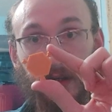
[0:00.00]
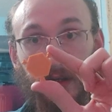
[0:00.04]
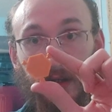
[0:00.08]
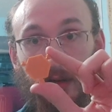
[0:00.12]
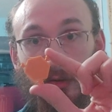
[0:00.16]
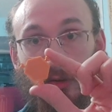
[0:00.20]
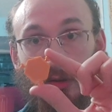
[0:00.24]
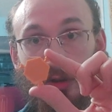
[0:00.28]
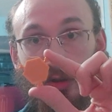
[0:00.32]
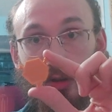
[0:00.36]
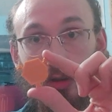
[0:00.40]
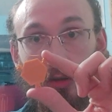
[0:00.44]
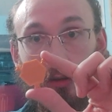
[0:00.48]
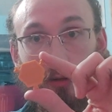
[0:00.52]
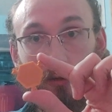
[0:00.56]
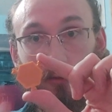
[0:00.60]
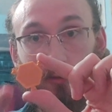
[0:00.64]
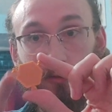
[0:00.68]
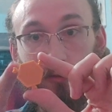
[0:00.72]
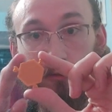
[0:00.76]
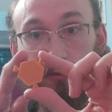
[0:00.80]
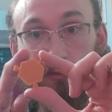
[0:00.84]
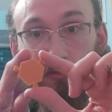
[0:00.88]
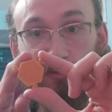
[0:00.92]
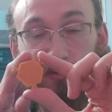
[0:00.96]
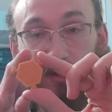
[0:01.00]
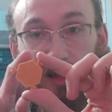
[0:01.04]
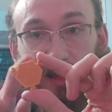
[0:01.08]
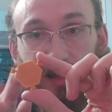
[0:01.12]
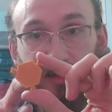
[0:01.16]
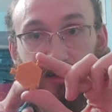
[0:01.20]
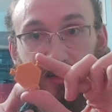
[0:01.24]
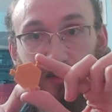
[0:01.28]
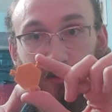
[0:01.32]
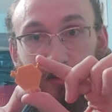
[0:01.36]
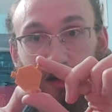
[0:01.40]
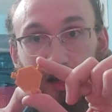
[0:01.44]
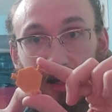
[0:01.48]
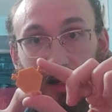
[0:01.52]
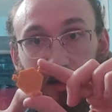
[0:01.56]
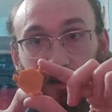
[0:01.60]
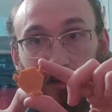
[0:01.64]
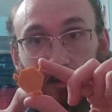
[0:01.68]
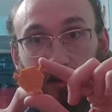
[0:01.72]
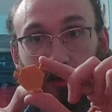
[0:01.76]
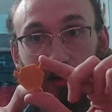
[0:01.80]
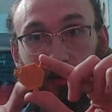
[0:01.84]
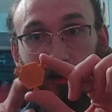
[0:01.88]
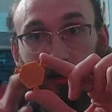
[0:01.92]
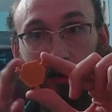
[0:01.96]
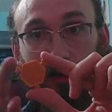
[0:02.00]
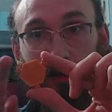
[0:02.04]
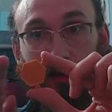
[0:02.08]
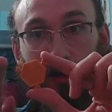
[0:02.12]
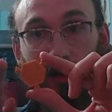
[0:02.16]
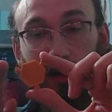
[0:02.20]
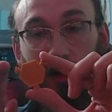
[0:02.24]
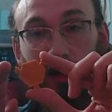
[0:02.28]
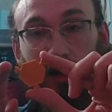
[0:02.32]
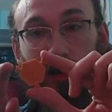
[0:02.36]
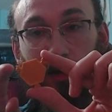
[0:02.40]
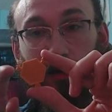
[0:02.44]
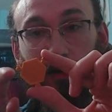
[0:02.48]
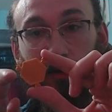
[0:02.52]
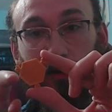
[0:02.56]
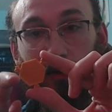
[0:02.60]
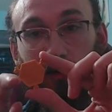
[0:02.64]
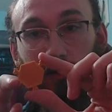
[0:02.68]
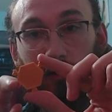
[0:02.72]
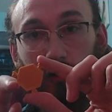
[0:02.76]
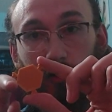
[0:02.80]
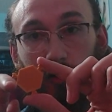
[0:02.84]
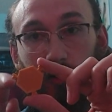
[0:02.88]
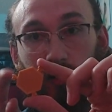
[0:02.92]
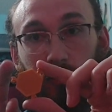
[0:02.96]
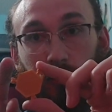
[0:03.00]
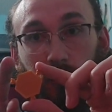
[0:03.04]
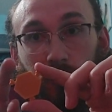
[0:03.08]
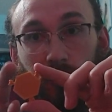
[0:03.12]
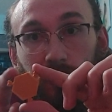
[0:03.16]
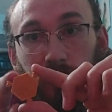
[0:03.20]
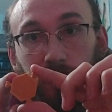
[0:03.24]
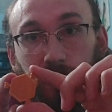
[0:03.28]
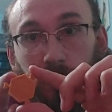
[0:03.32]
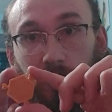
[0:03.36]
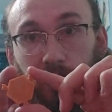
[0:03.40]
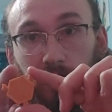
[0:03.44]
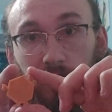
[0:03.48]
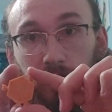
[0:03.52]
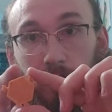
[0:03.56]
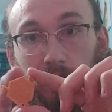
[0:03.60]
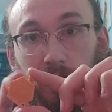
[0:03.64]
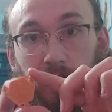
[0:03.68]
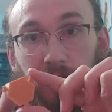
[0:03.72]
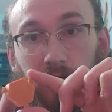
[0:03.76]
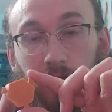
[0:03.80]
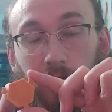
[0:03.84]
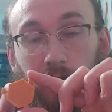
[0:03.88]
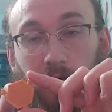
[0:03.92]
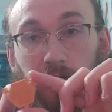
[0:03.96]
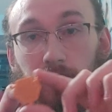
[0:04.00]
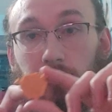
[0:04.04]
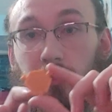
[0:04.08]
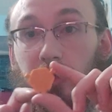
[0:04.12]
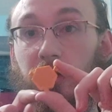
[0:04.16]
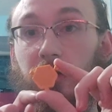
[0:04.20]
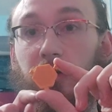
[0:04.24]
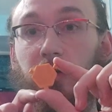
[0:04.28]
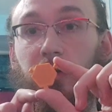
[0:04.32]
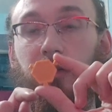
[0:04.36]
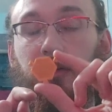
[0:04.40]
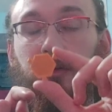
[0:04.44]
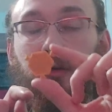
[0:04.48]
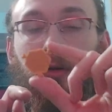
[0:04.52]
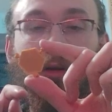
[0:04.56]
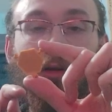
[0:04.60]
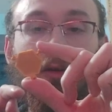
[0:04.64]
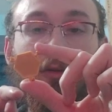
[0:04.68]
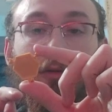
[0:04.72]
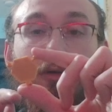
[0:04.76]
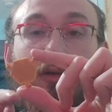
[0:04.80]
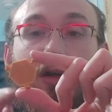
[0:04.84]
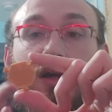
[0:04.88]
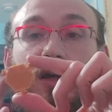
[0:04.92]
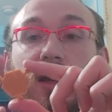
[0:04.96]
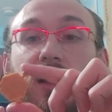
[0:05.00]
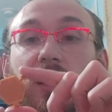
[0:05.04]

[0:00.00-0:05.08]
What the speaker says: inch from flat to flat, and 30 degree, 30 degree, 33, 30 degree.